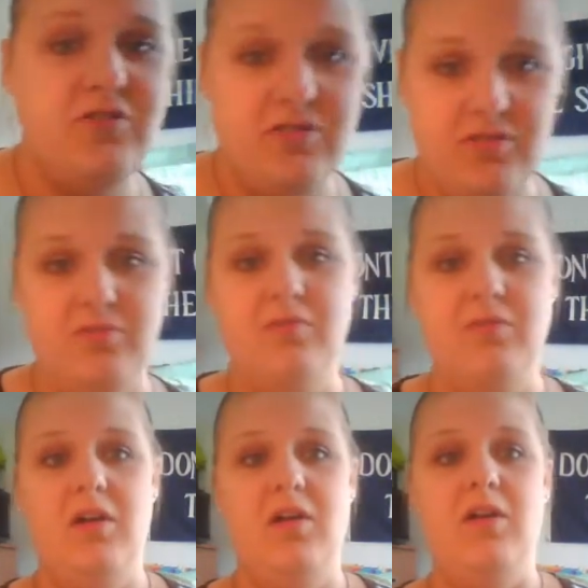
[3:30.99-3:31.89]
do,
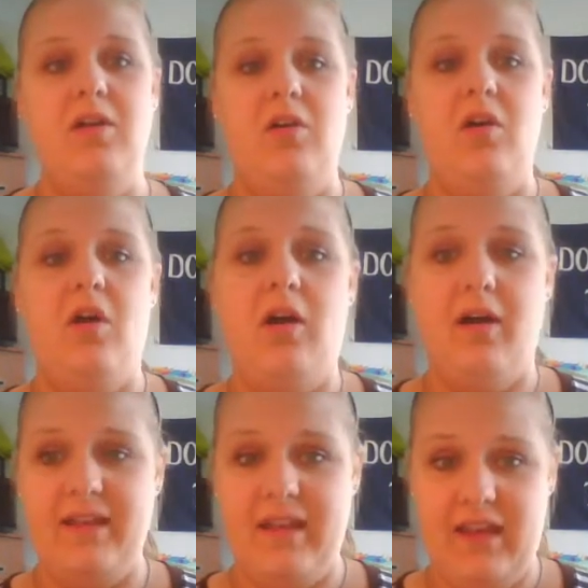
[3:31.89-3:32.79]

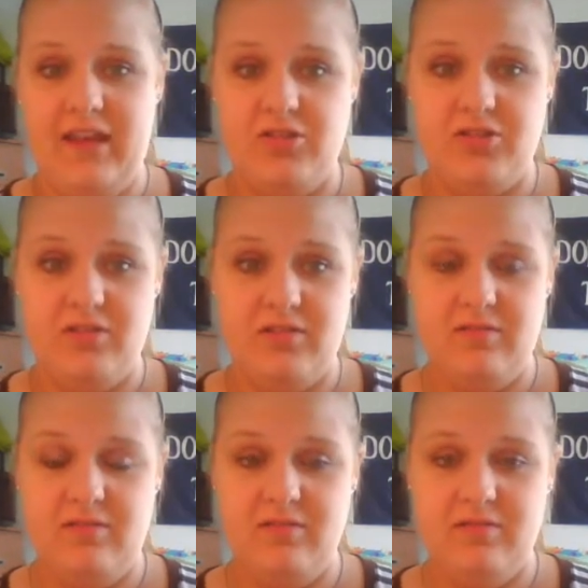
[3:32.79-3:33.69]
on occasion,
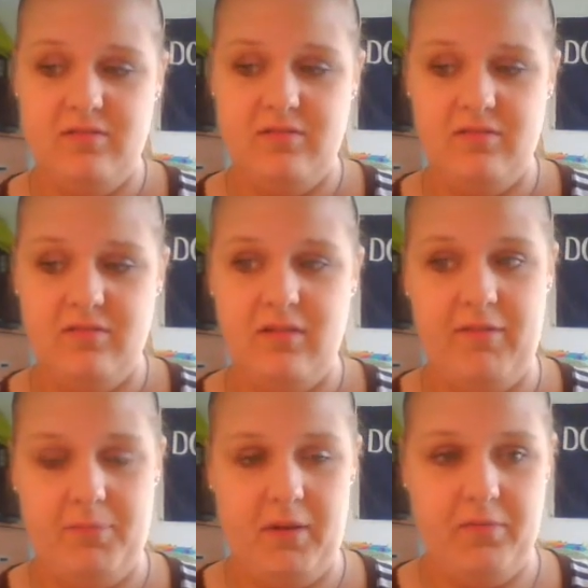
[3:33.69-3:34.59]

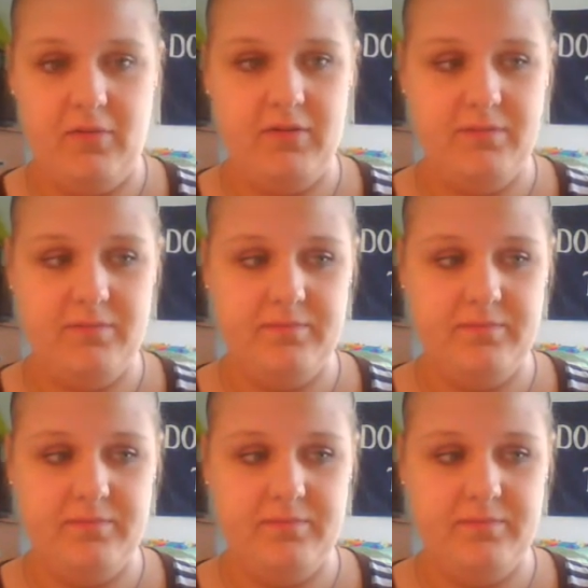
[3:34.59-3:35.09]
have popcorn.